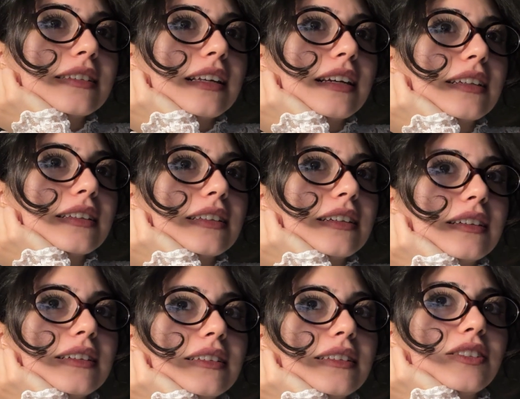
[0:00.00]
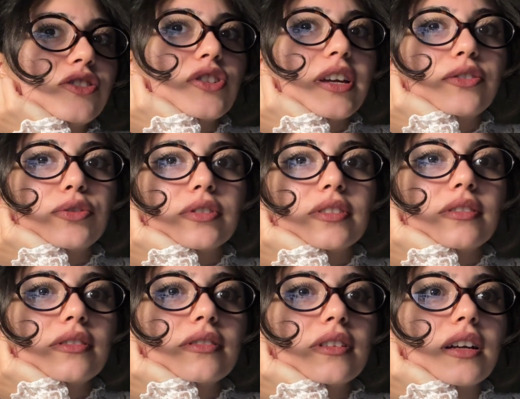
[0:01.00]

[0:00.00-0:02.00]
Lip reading: Like in general,